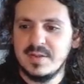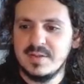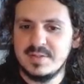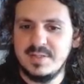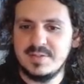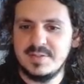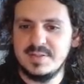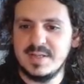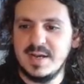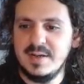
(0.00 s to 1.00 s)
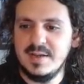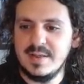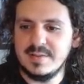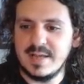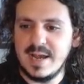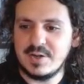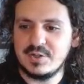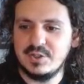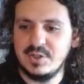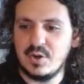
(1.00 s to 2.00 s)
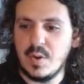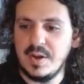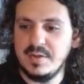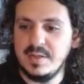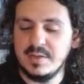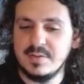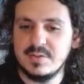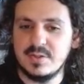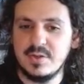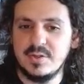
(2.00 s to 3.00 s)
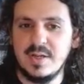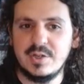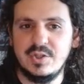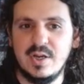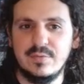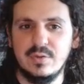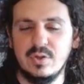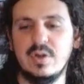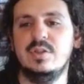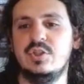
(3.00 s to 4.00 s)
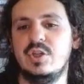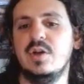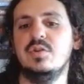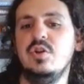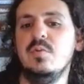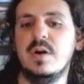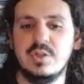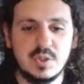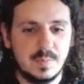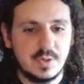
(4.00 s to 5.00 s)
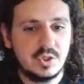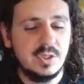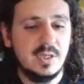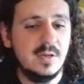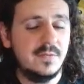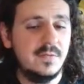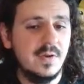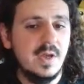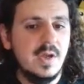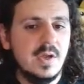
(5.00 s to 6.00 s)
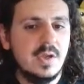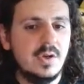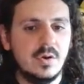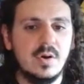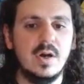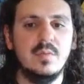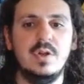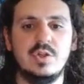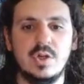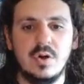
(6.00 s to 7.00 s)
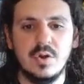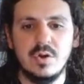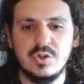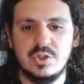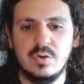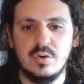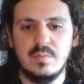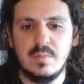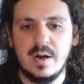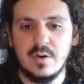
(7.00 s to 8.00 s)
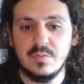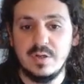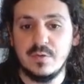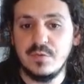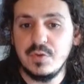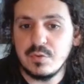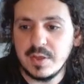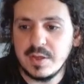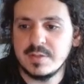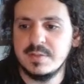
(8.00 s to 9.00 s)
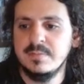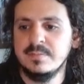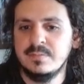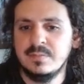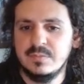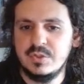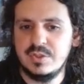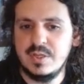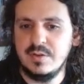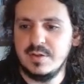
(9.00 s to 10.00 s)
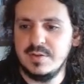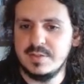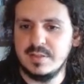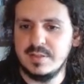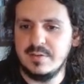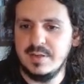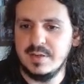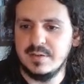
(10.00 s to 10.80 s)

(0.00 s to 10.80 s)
See this on the side here? That's actually quite neat. So you don't actually have to look at the chart too much, especially if you don't know how to read a chart, or you just know how to read a few things. Just take a look at this thing down here.